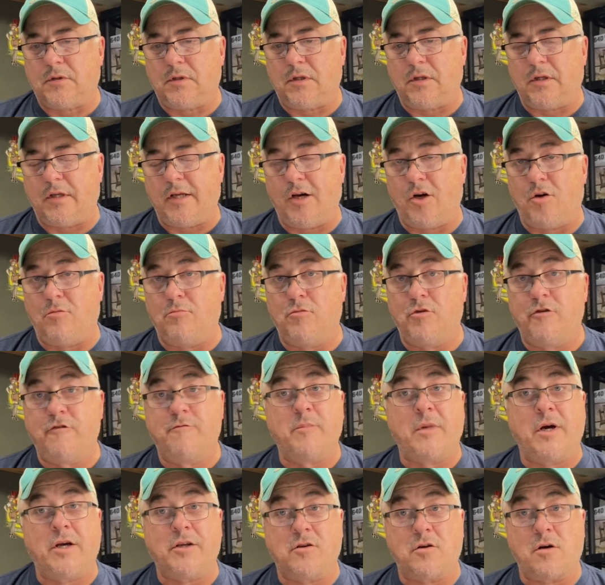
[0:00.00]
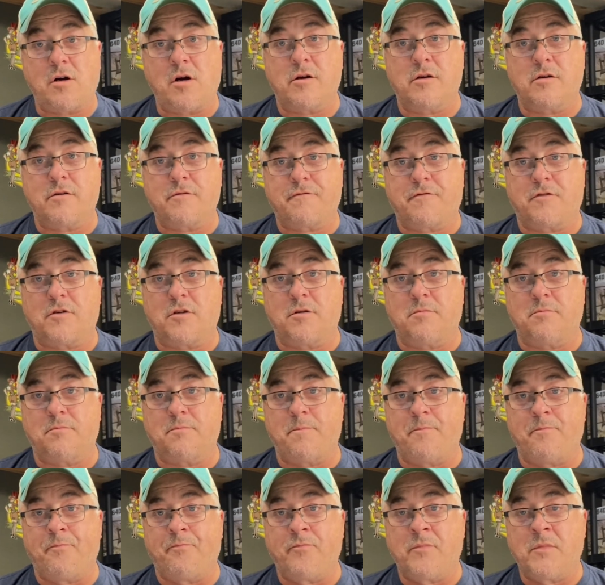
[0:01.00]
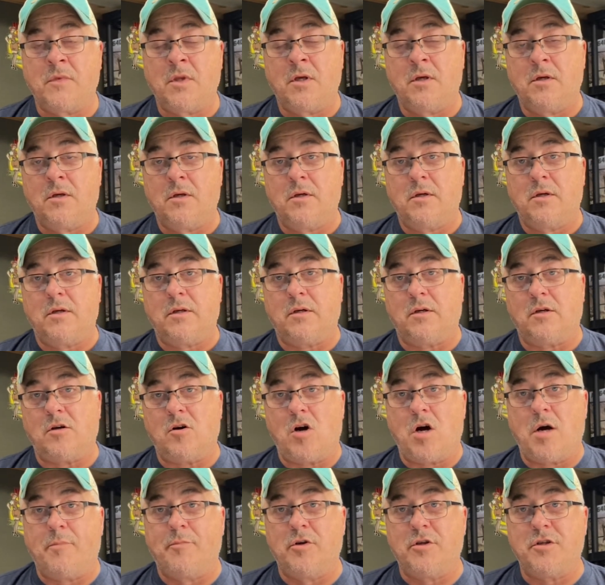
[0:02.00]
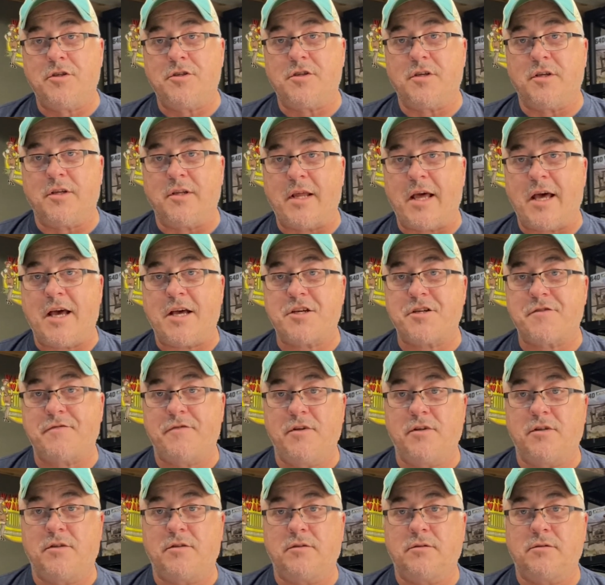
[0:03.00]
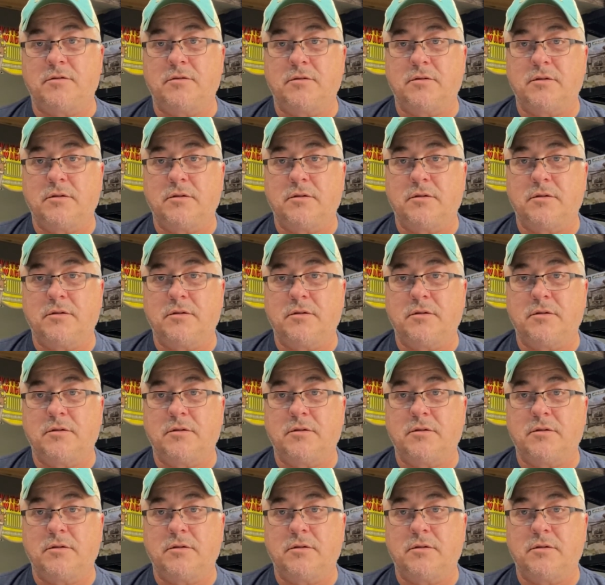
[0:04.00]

help move my daughter from Auburn to Nashville,